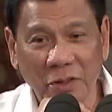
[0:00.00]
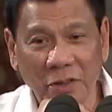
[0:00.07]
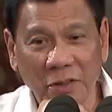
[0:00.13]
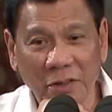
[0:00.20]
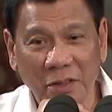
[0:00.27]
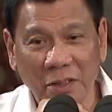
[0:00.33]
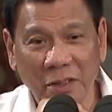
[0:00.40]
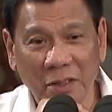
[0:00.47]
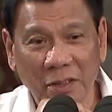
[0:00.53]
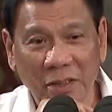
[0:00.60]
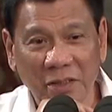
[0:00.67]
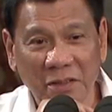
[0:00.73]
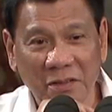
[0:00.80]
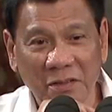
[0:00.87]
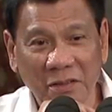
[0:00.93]
and
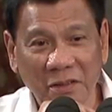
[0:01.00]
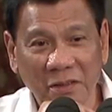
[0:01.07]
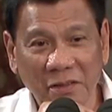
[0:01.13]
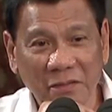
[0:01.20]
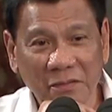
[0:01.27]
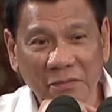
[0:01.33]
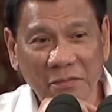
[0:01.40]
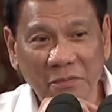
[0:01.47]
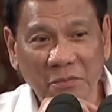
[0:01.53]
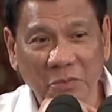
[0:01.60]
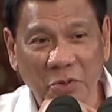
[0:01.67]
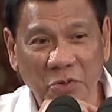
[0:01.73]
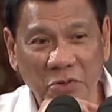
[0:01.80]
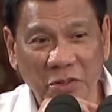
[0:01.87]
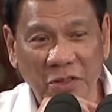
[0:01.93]
college,
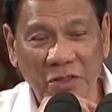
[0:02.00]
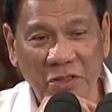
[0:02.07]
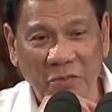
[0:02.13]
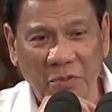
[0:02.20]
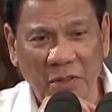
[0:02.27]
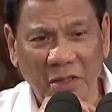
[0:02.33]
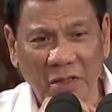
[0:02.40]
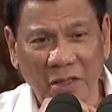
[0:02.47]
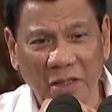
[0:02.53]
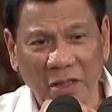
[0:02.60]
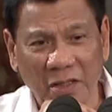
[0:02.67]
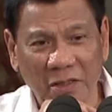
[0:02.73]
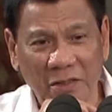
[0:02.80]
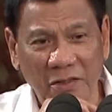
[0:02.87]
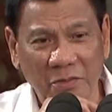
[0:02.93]
mostly
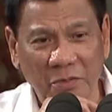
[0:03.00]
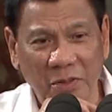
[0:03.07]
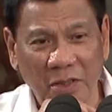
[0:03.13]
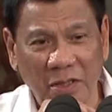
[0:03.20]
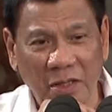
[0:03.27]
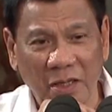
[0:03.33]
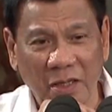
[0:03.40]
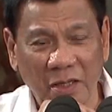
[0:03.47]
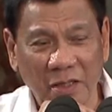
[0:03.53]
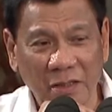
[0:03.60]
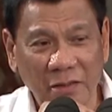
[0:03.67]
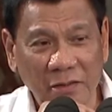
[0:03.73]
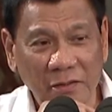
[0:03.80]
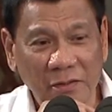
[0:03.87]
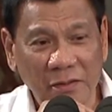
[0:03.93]
78,
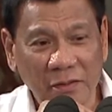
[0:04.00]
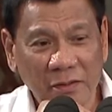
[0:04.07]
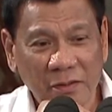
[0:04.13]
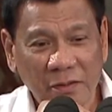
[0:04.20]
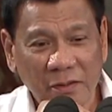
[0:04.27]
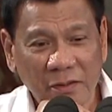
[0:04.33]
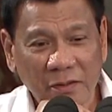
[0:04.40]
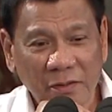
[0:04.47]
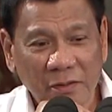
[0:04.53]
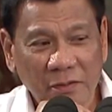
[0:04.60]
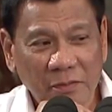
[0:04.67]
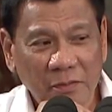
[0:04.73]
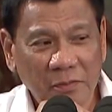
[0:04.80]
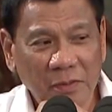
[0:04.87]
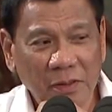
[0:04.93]
79.
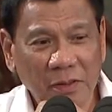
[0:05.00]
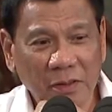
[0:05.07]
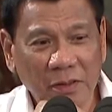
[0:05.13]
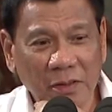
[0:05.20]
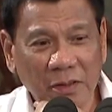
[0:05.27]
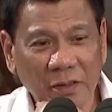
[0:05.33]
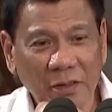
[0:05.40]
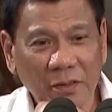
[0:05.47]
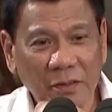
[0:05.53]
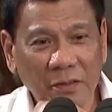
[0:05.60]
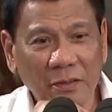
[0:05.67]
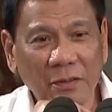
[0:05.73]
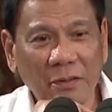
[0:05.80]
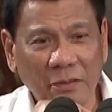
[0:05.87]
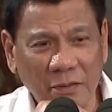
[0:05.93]
But
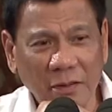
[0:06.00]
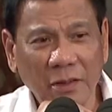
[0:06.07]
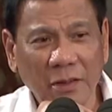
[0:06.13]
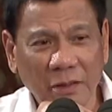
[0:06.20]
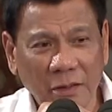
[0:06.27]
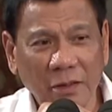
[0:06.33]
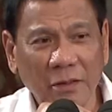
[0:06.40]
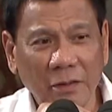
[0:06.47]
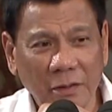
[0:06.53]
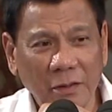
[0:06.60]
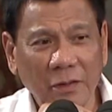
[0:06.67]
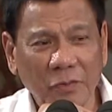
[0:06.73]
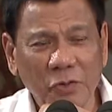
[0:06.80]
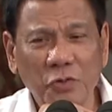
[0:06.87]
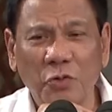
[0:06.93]
it
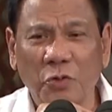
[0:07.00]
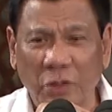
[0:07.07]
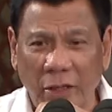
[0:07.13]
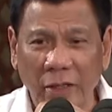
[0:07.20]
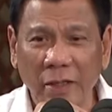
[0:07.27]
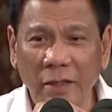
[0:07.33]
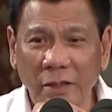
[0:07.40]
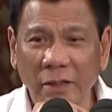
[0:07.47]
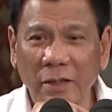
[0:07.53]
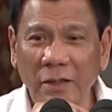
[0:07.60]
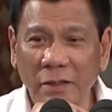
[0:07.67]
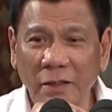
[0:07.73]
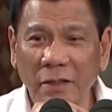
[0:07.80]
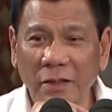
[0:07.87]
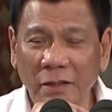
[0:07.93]
was
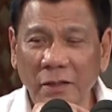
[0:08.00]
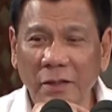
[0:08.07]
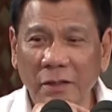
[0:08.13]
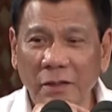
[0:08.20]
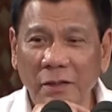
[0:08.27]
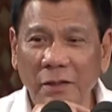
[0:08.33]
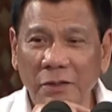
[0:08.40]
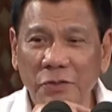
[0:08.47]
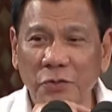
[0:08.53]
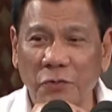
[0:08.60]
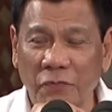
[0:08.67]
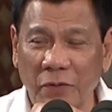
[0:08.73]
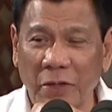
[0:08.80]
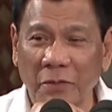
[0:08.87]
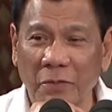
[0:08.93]
okay. I
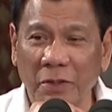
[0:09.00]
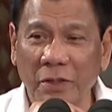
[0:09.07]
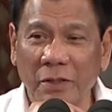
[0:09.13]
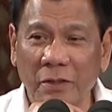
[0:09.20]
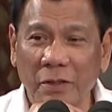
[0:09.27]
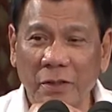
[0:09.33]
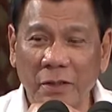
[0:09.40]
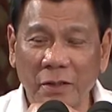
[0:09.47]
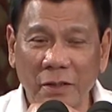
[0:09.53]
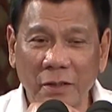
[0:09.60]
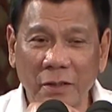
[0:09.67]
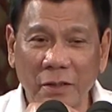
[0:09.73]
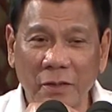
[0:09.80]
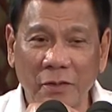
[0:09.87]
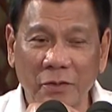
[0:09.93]
survived it
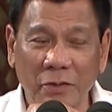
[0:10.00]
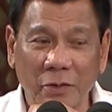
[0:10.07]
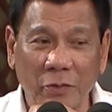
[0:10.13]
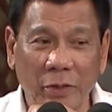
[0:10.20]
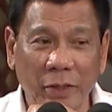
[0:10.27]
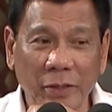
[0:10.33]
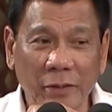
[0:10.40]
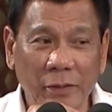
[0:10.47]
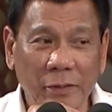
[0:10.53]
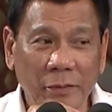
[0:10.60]
along the way.